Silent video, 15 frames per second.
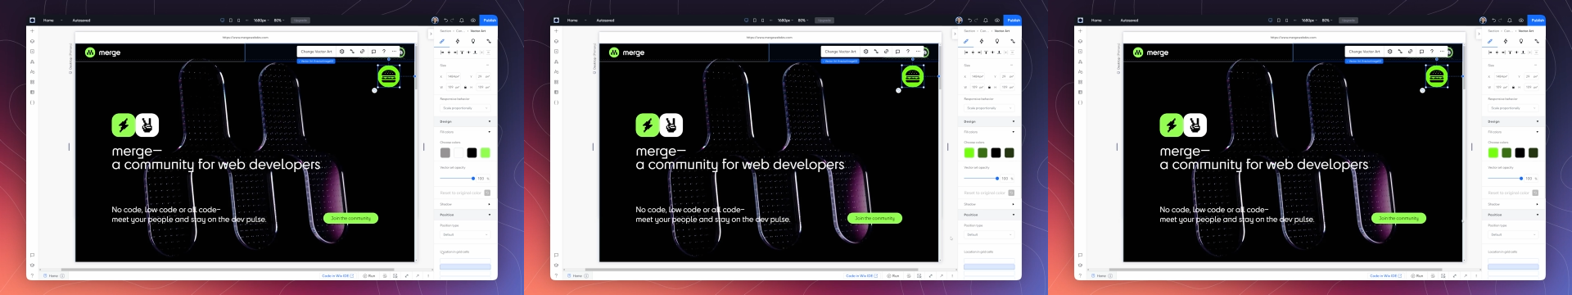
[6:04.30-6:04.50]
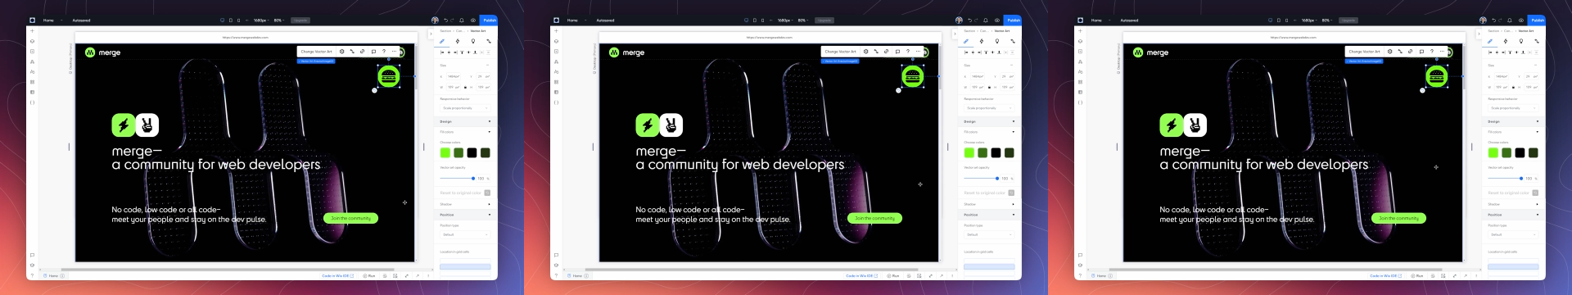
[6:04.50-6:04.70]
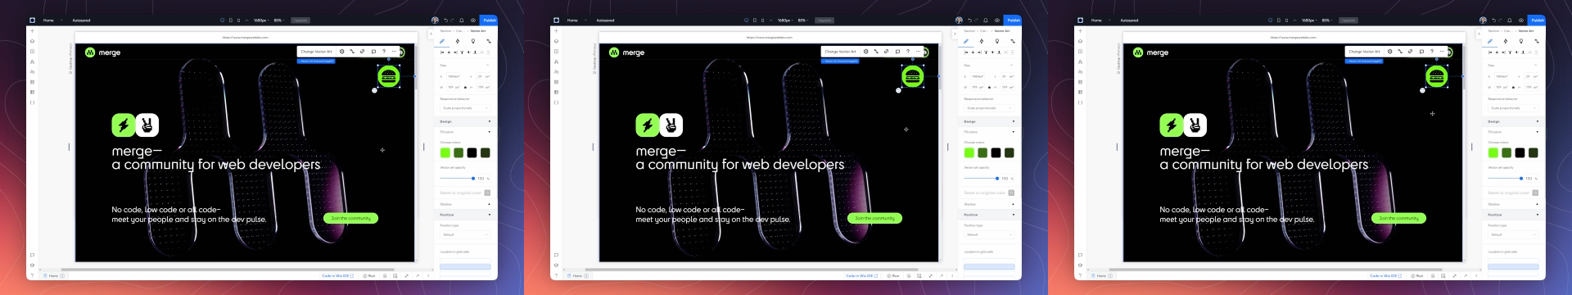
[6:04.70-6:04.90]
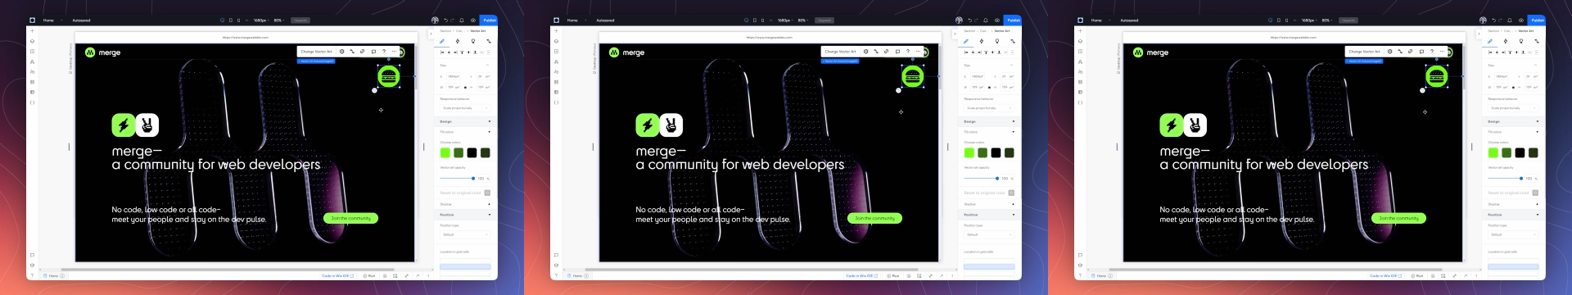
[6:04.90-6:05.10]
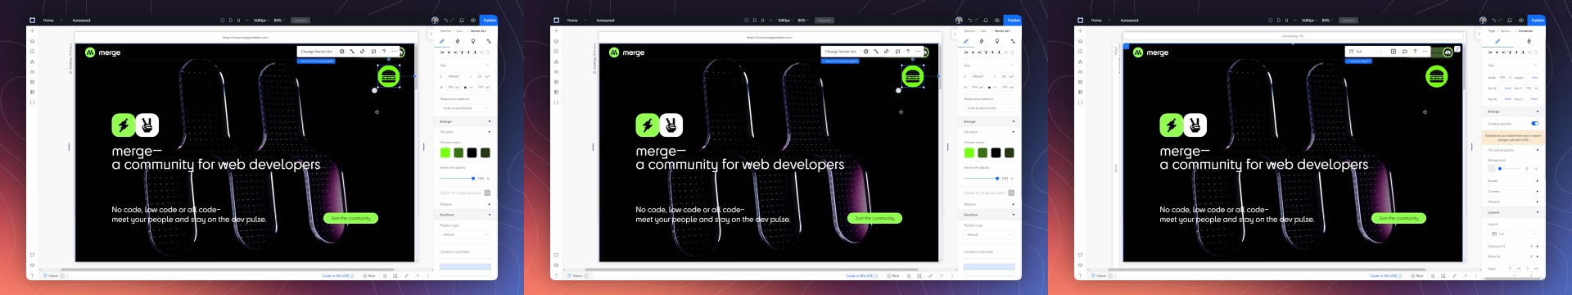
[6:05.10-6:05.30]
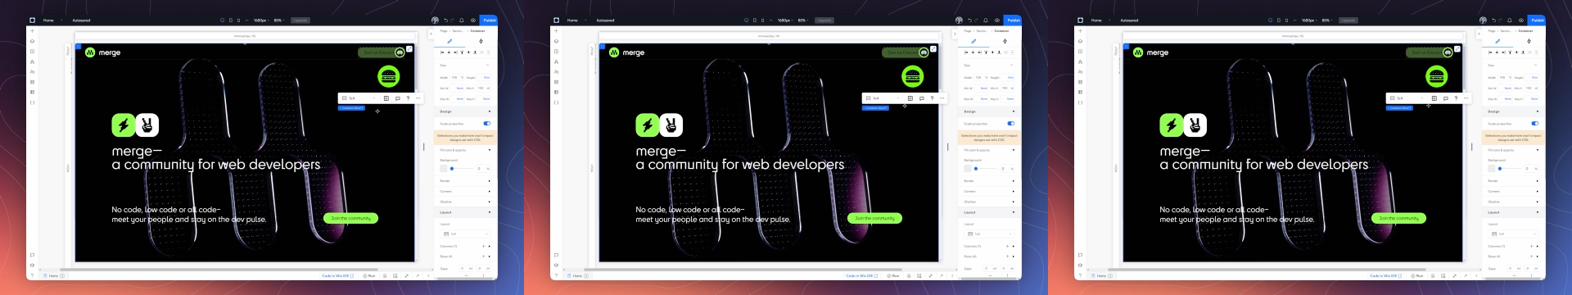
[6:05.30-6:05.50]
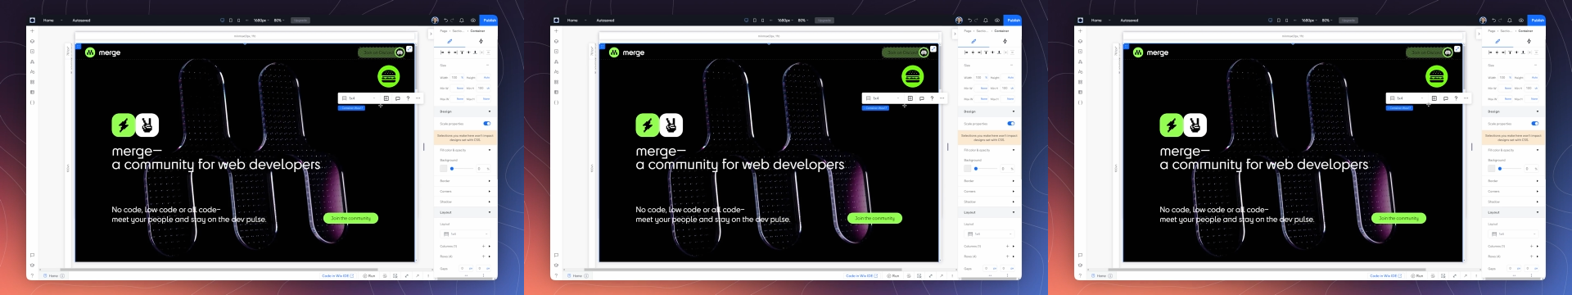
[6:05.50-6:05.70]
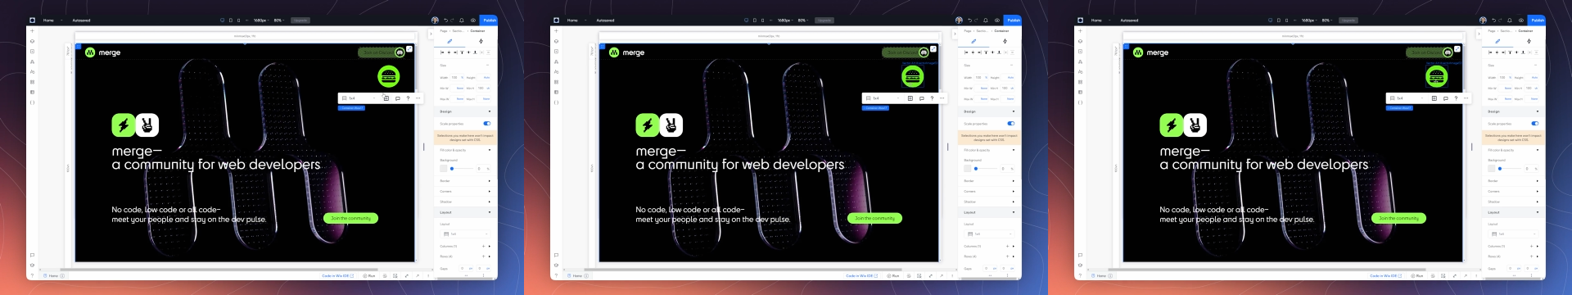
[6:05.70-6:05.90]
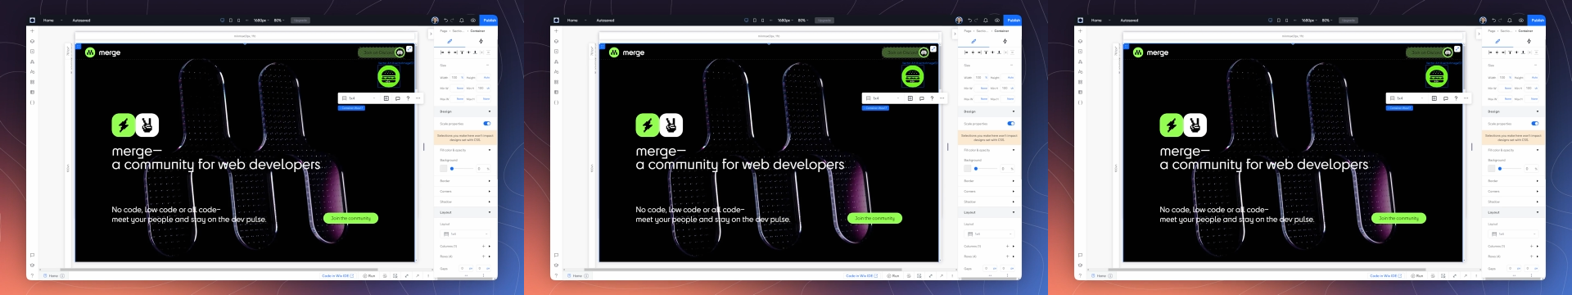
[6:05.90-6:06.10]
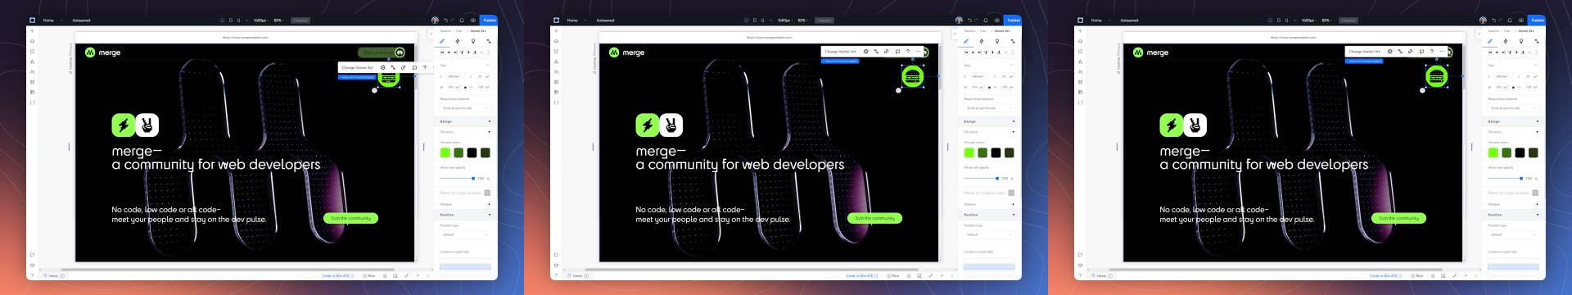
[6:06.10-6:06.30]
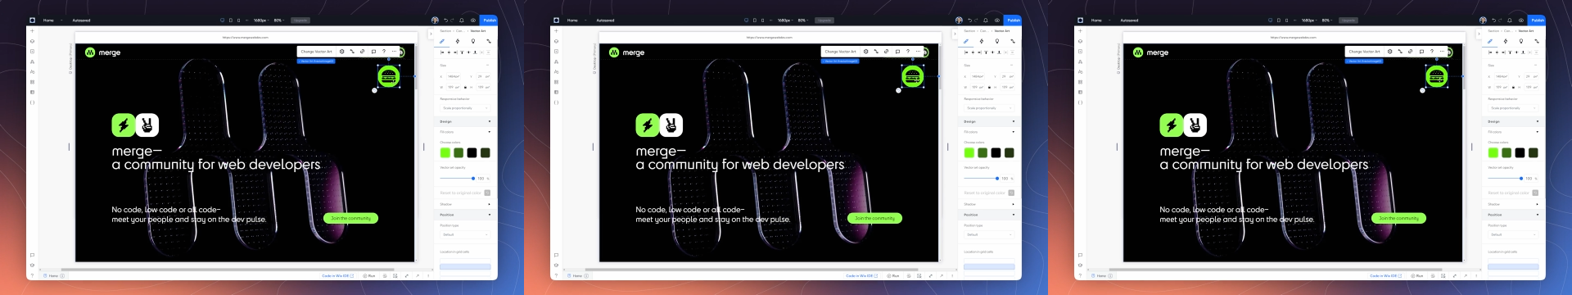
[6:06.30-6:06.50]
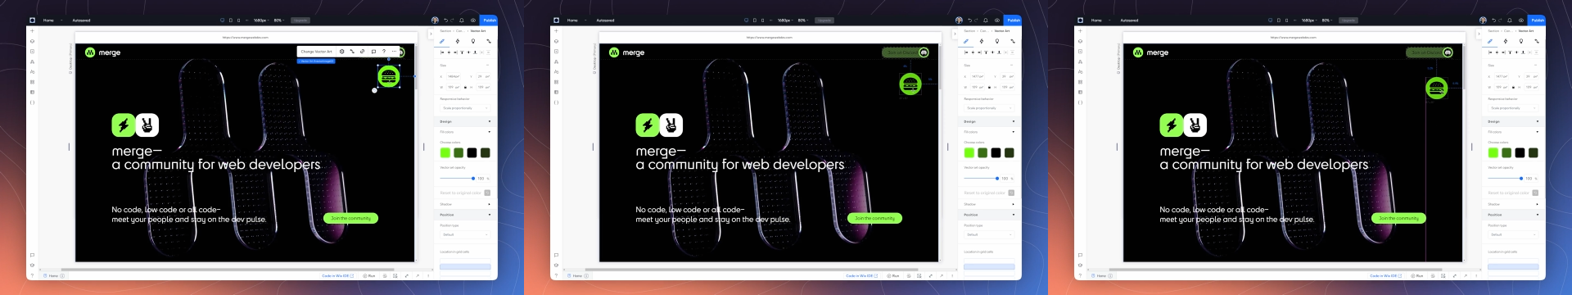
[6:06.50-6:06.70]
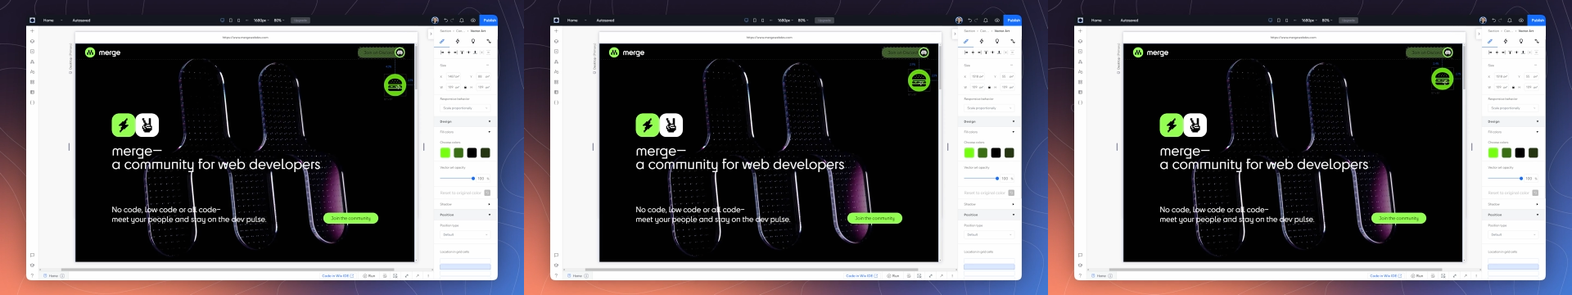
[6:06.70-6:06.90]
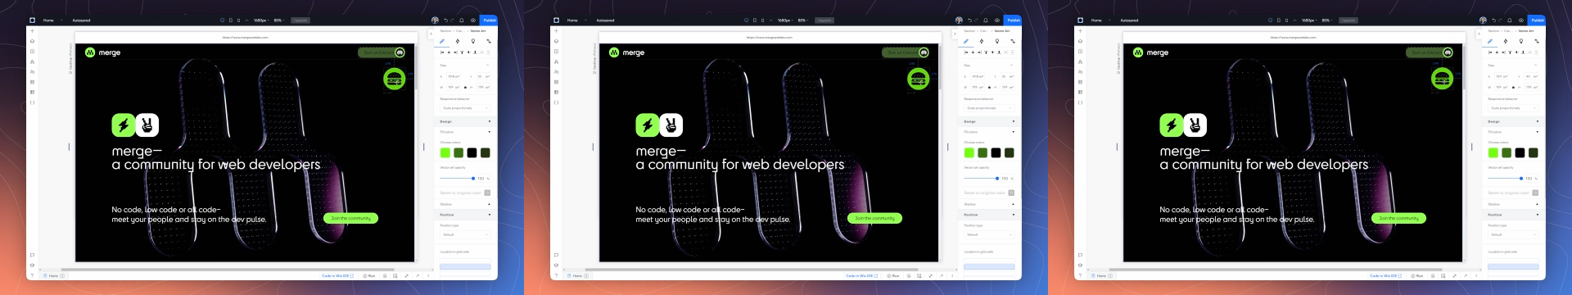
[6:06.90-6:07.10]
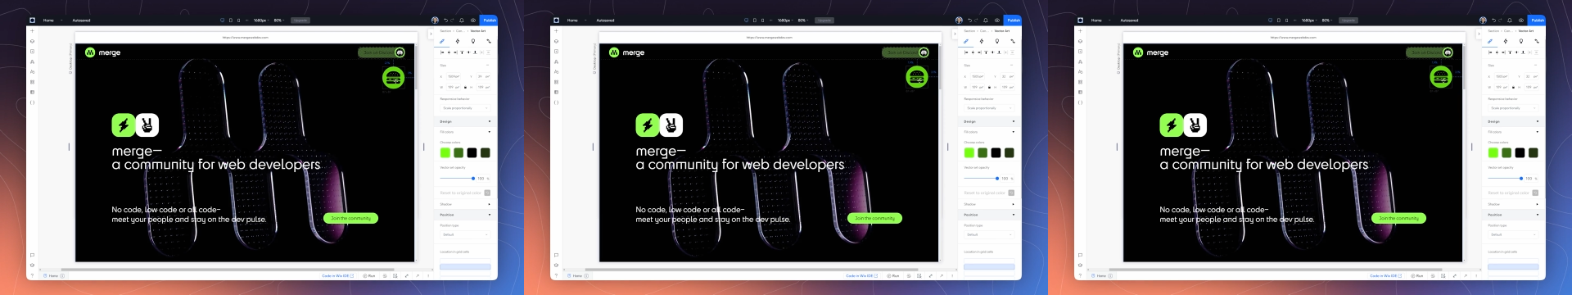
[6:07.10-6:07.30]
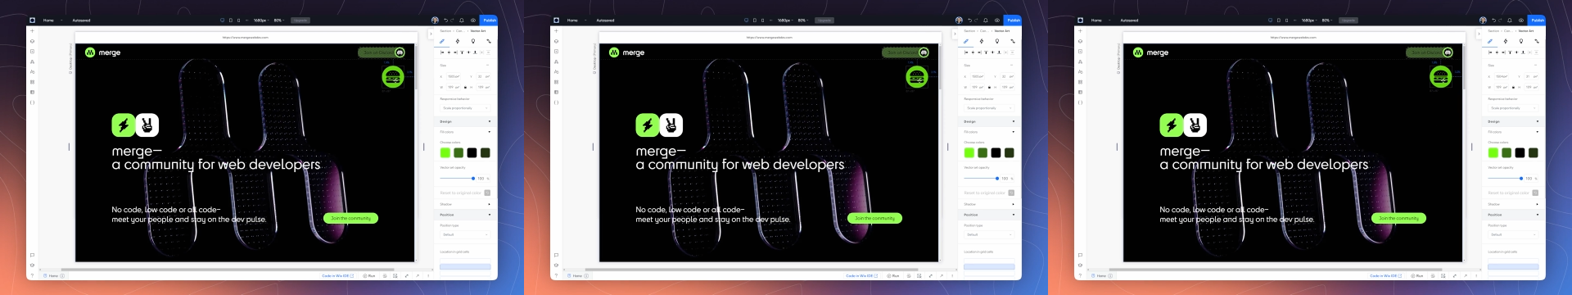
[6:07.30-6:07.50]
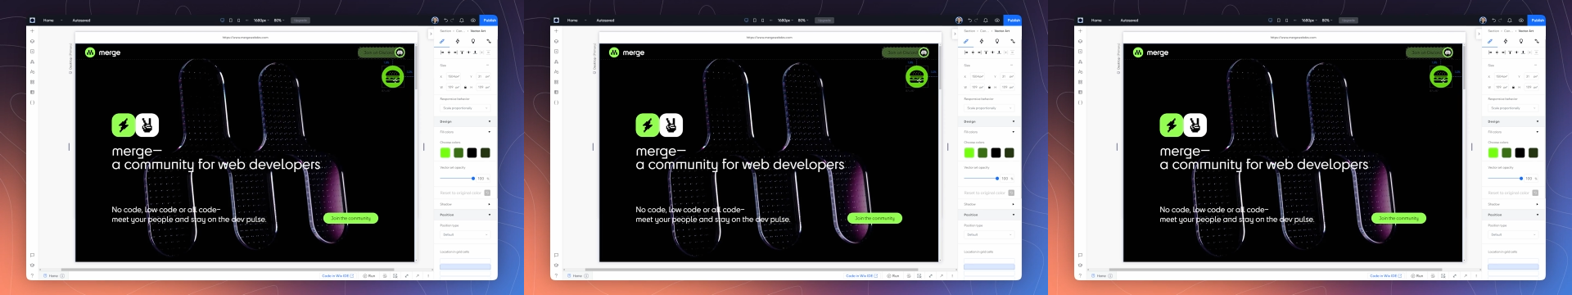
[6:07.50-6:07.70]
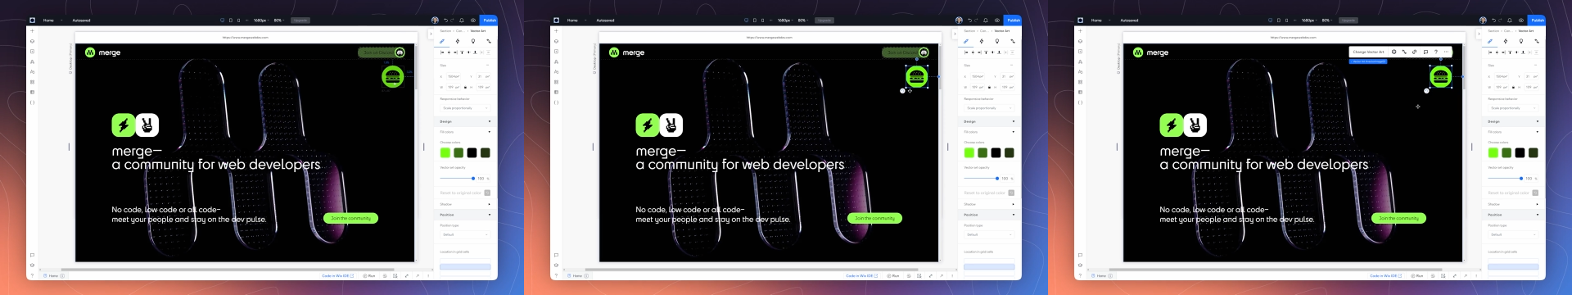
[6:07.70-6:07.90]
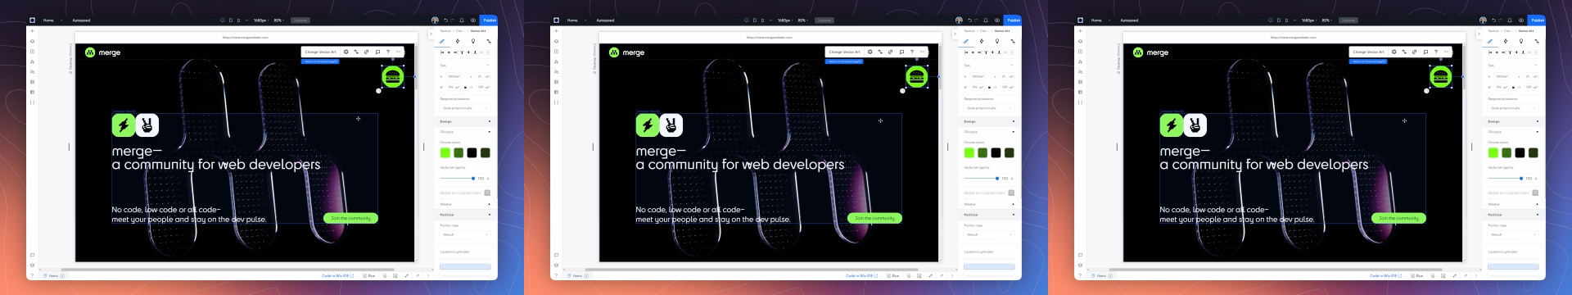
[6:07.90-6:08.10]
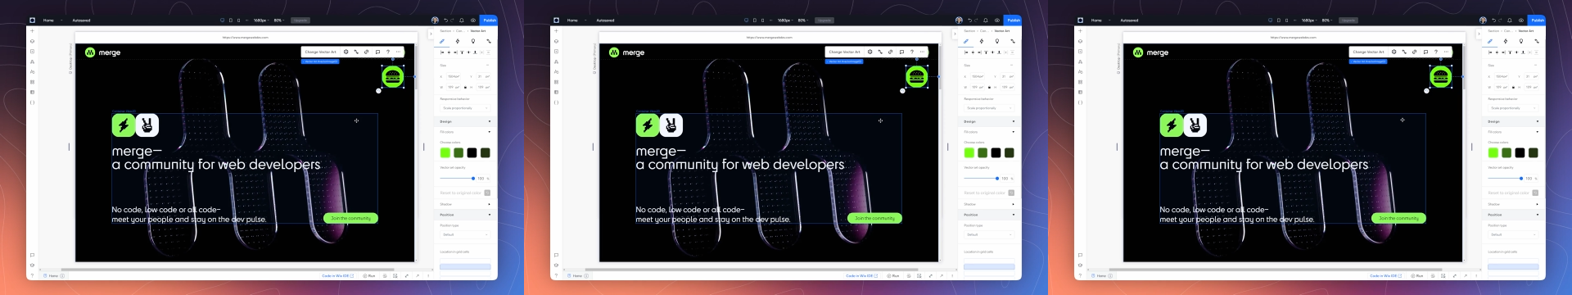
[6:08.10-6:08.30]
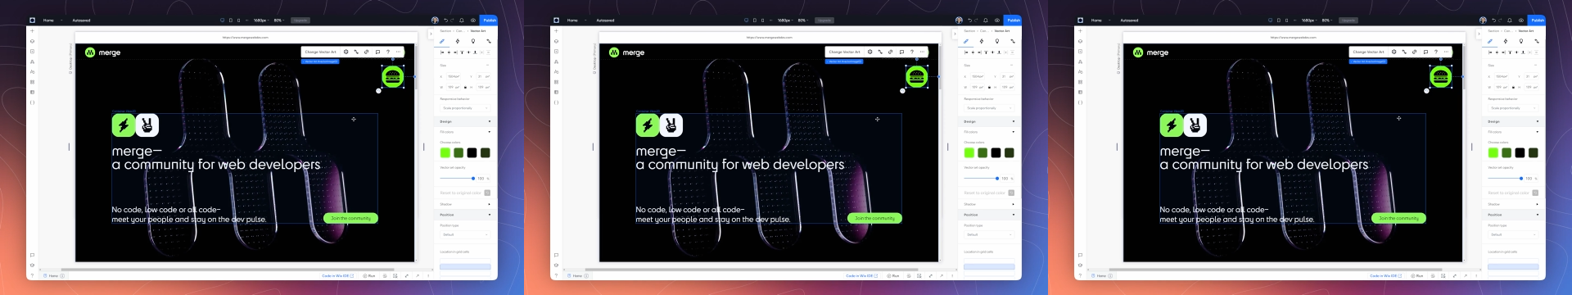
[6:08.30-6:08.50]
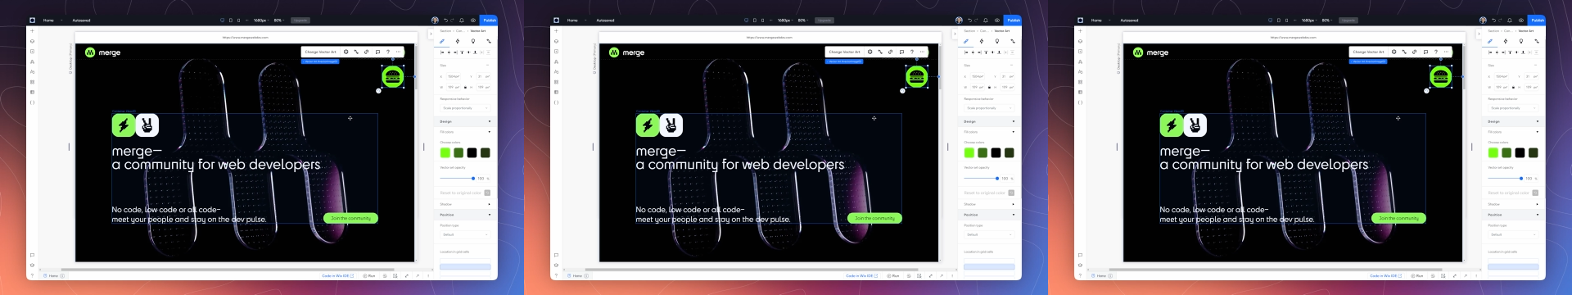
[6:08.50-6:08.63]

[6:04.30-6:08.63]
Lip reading: No face is visible, so there are no lips to read.